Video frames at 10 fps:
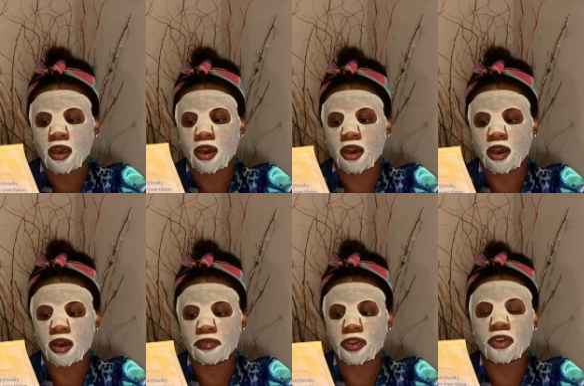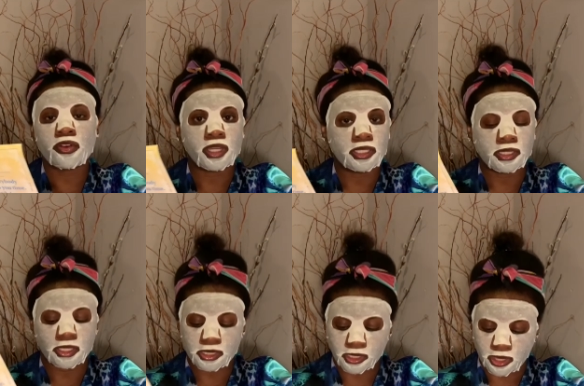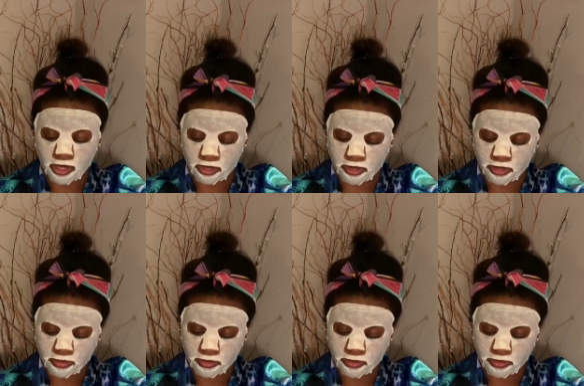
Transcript: of creaseless color.